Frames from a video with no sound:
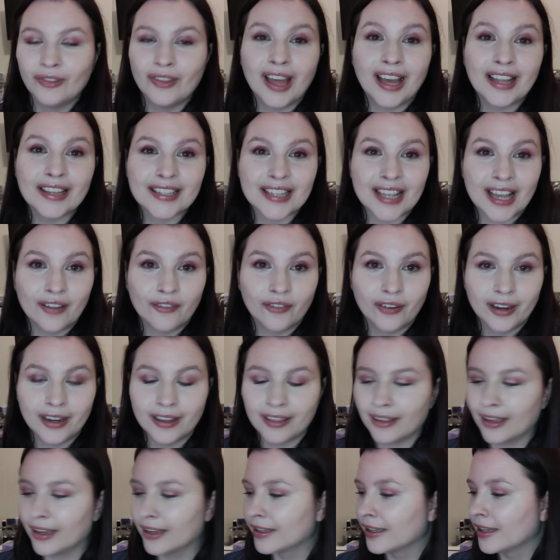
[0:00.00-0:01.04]
that's
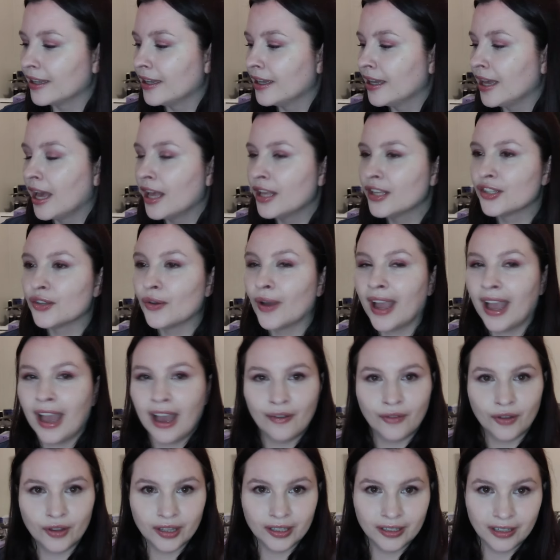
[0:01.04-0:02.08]
everything. So I
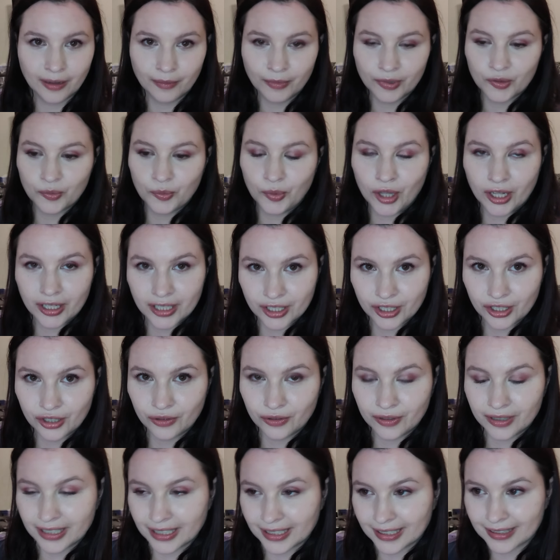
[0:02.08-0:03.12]
have all the numbers plugged
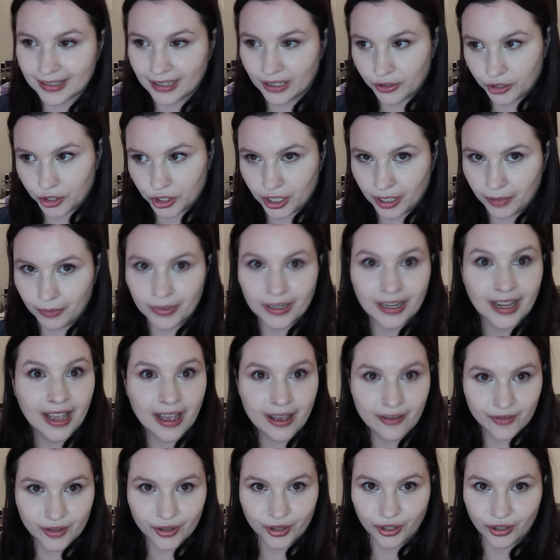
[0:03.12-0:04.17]
into an Excel sheet, but I
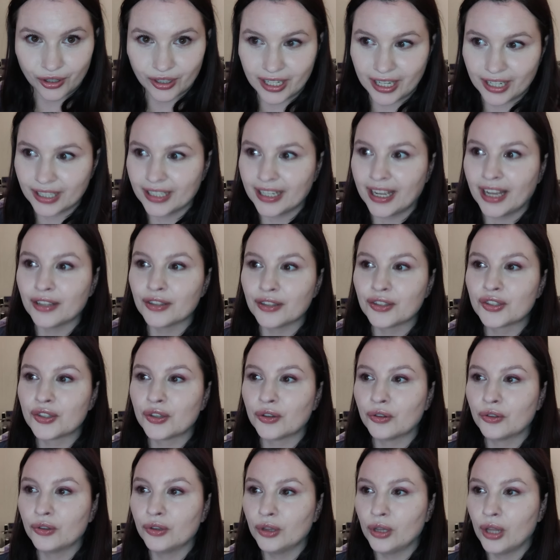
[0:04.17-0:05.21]
haven't looked at it yet.
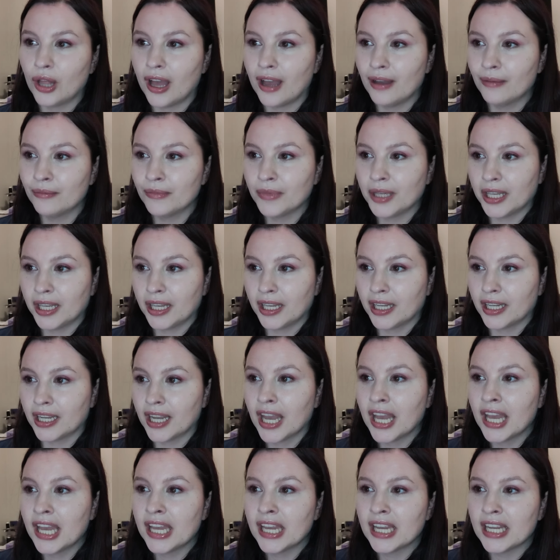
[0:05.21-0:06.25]
So let me
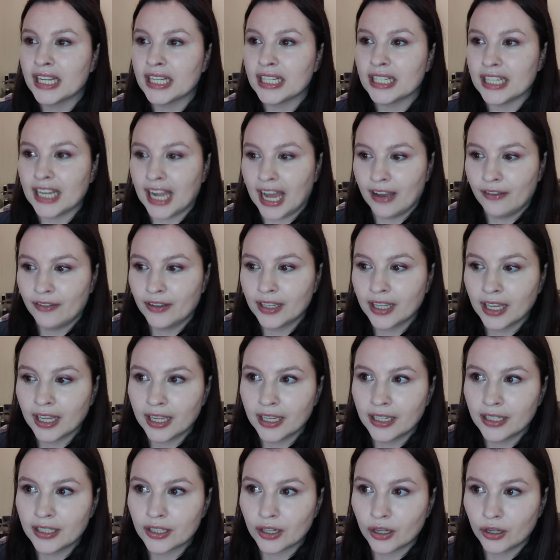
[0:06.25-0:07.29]

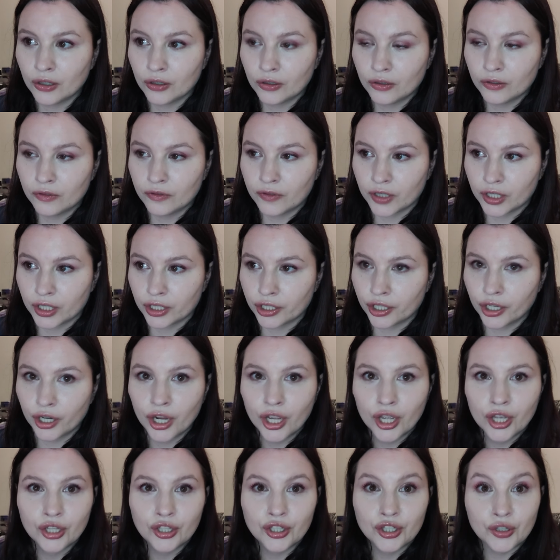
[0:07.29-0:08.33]
navigate over
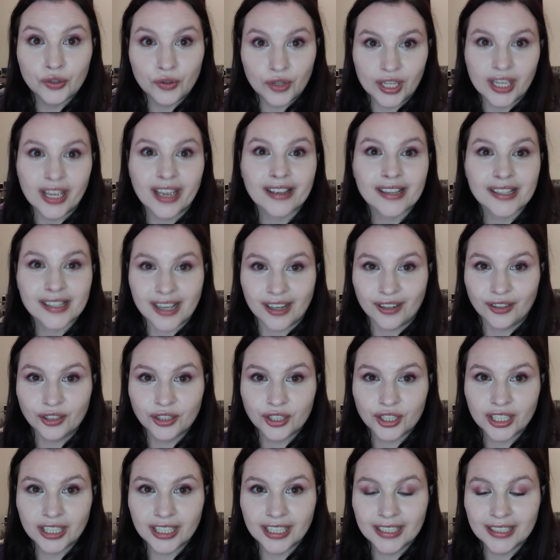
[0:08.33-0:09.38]
to the Excel
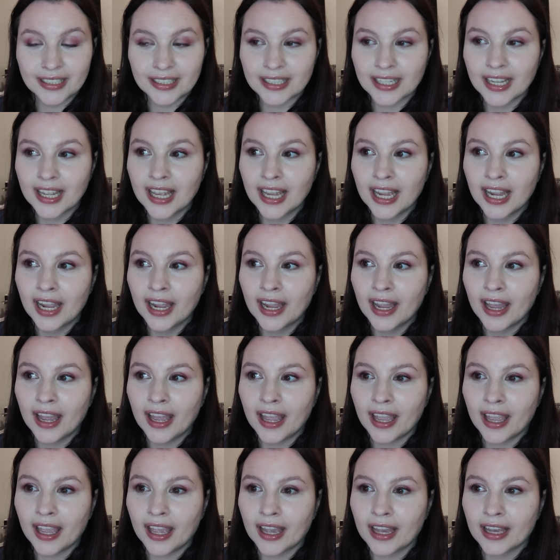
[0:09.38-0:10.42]
sheet
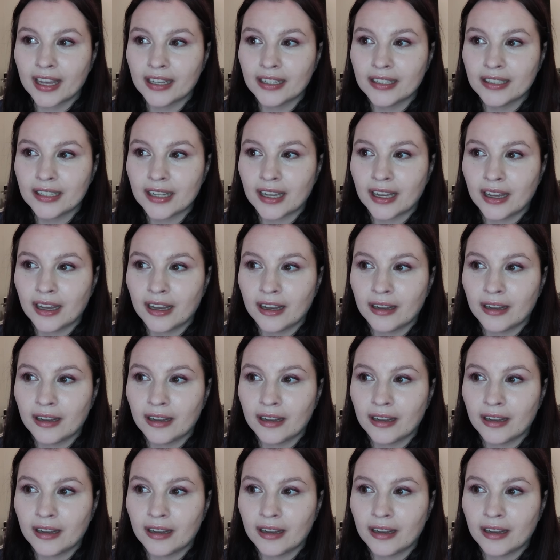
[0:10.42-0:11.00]
and